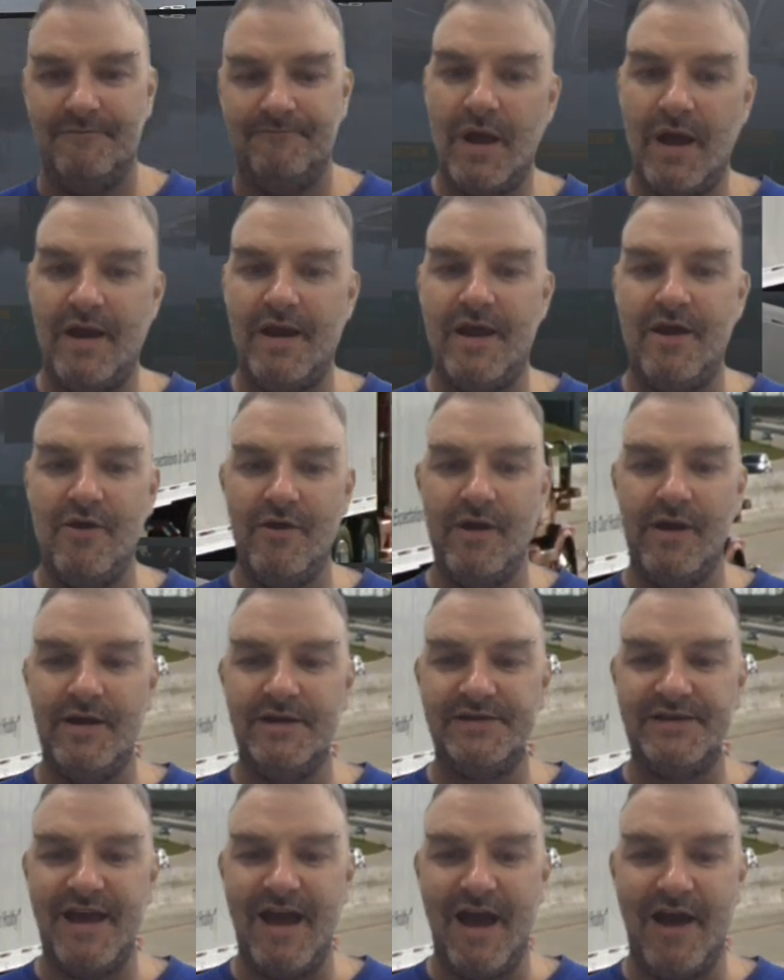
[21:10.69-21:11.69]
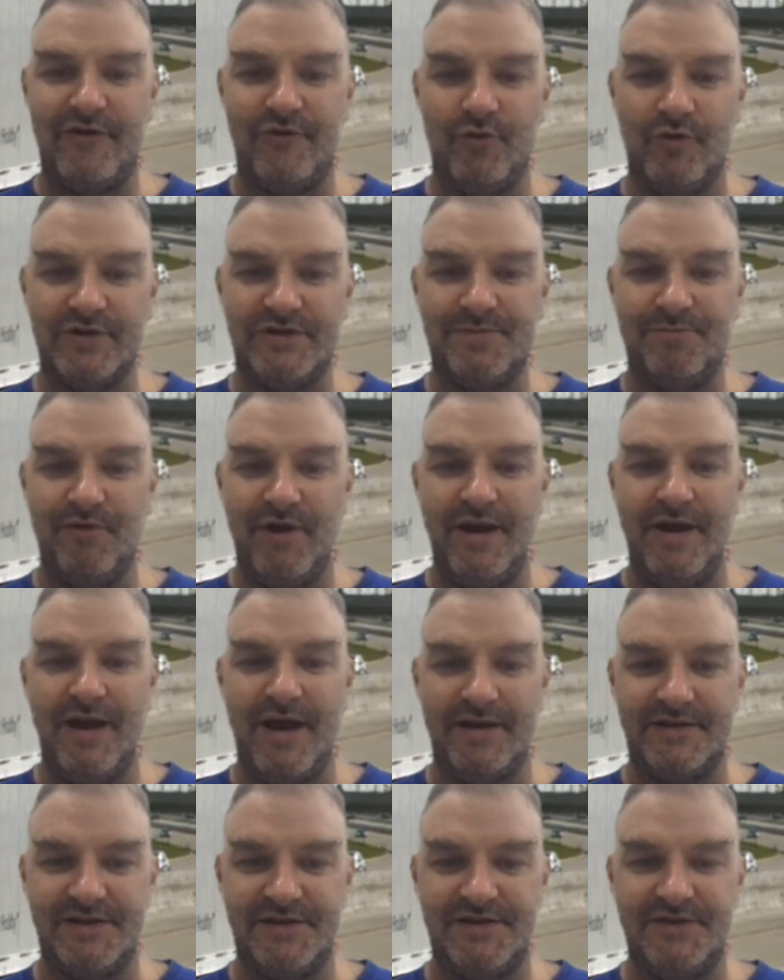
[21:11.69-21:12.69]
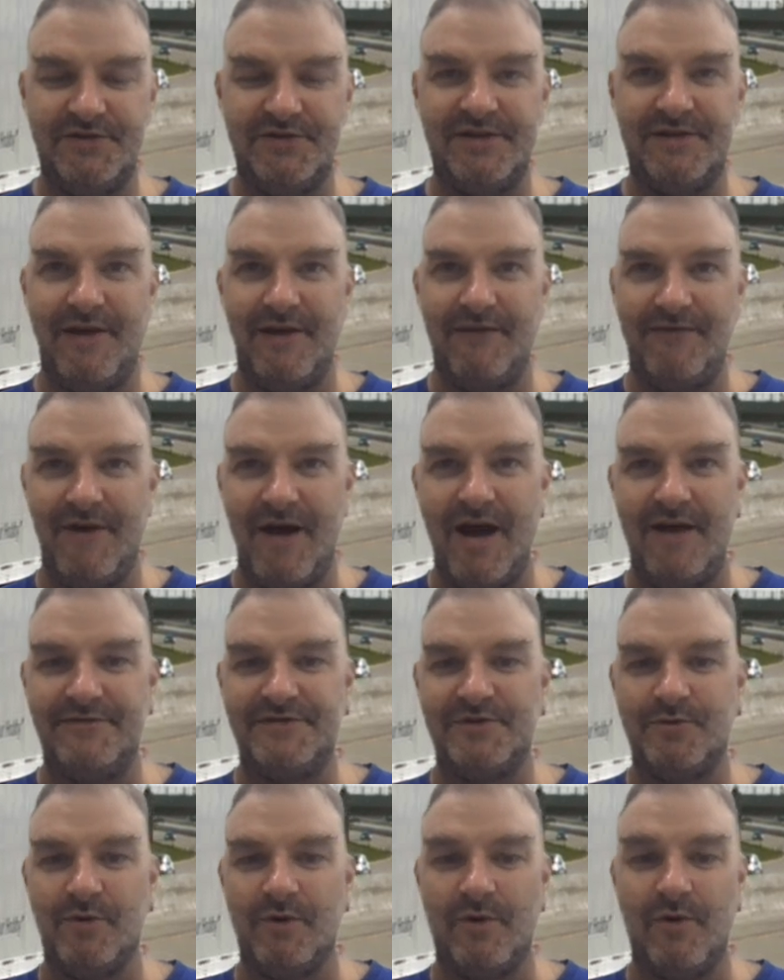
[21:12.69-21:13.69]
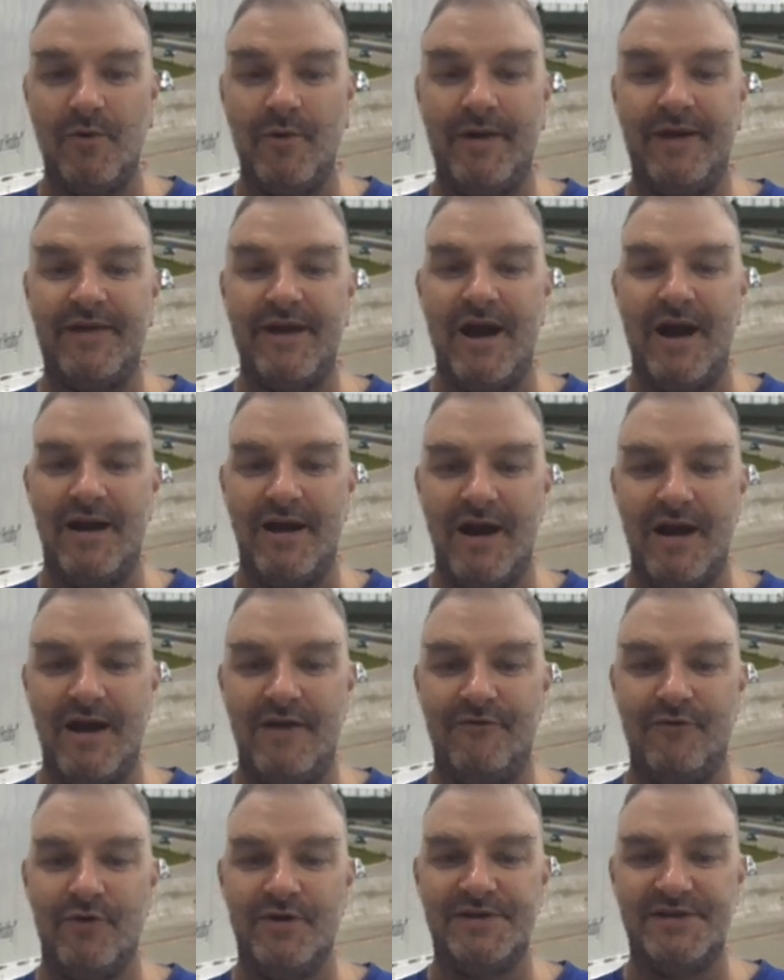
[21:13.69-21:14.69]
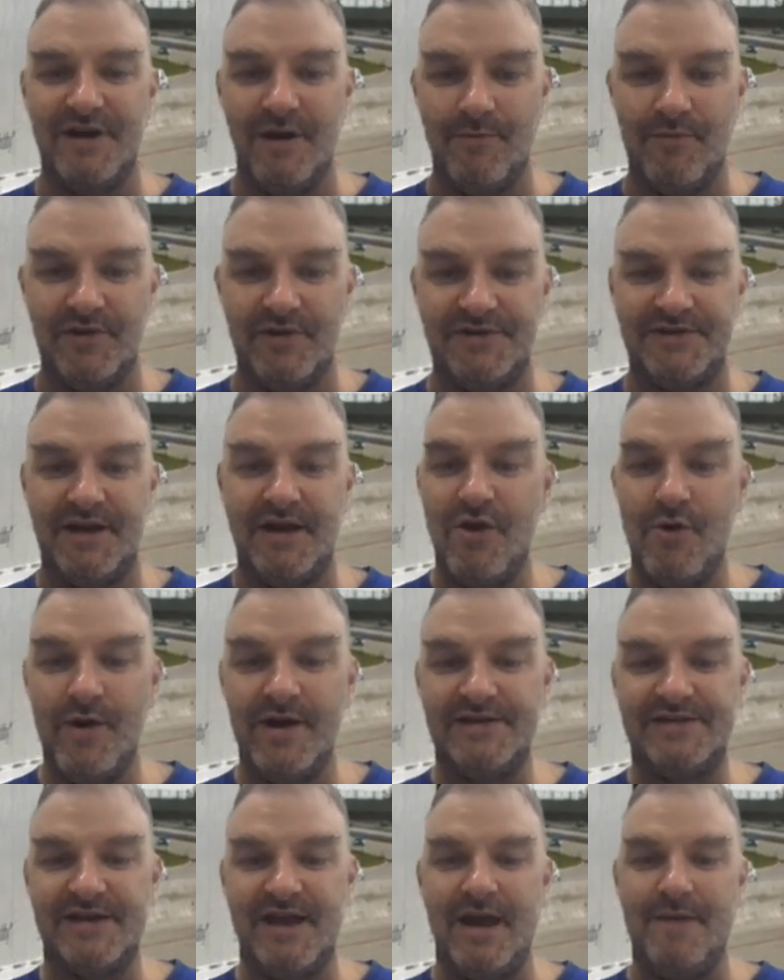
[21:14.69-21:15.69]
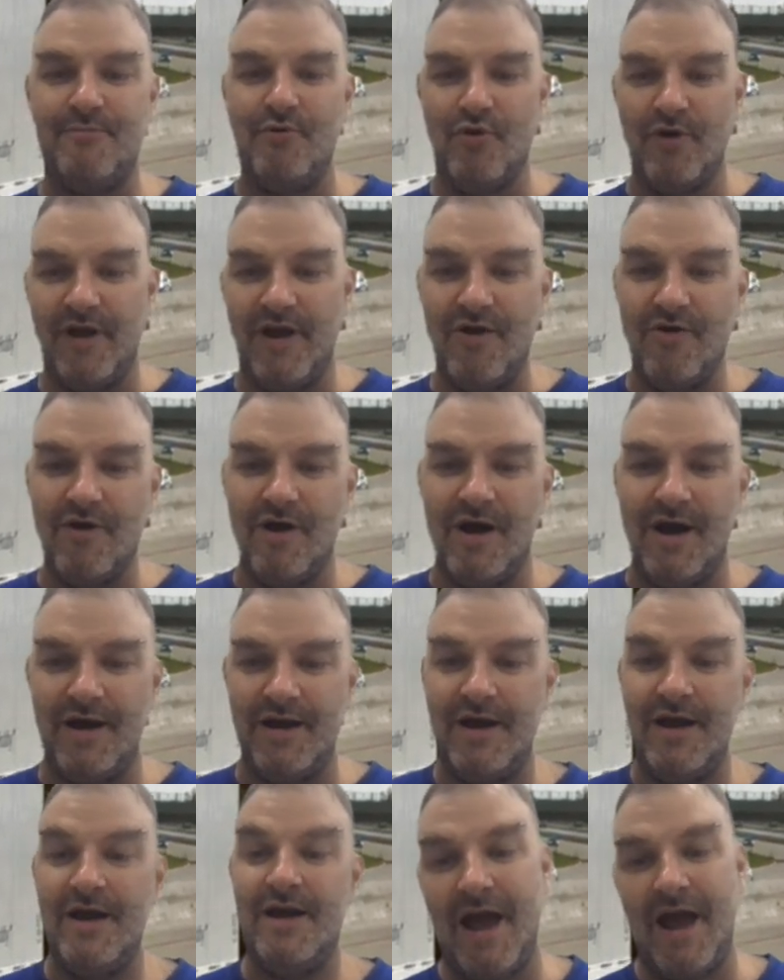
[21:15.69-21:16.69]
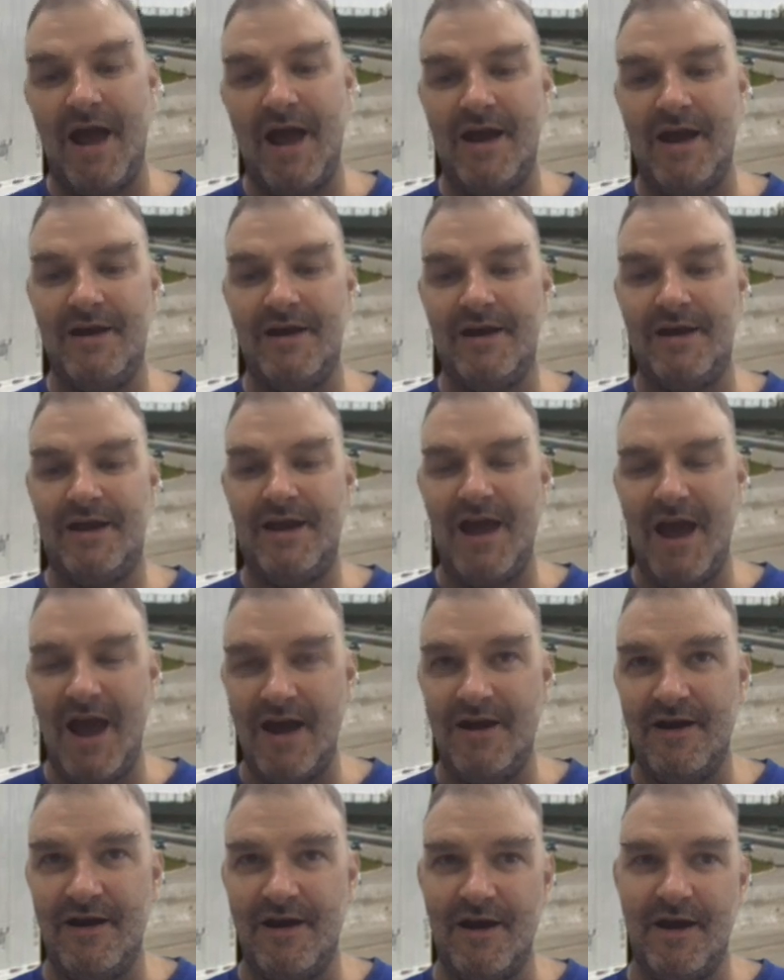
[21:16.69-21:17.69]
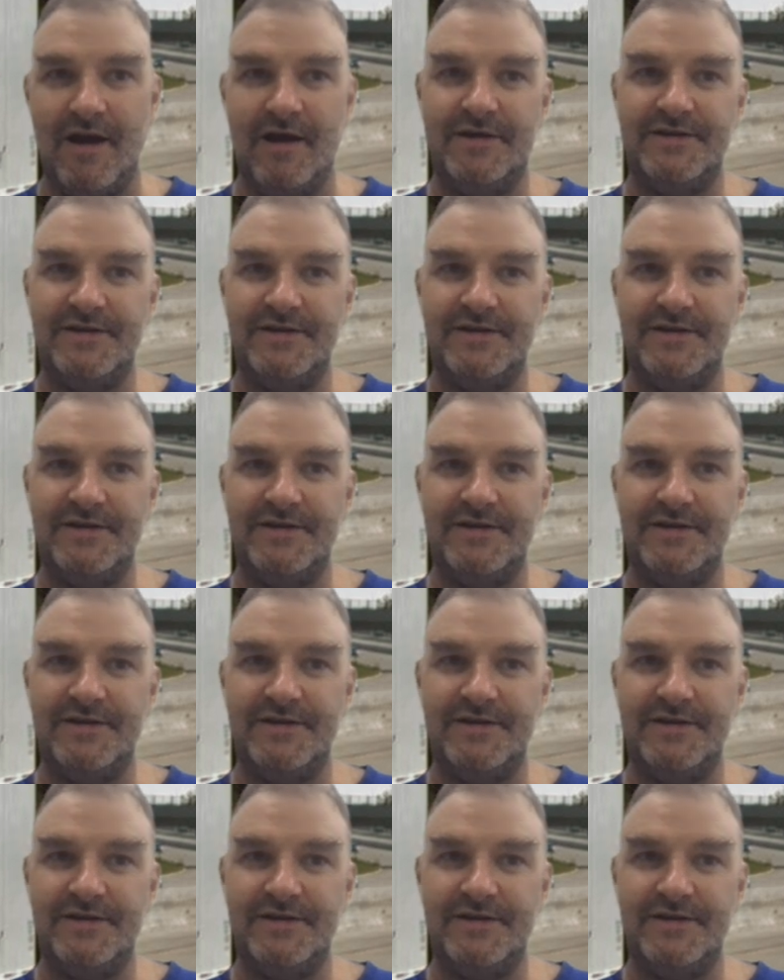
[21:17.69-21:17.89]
And here is the actual split, exit 275, so we're going with I-94's numbers, USA, Port Huron, and Canada.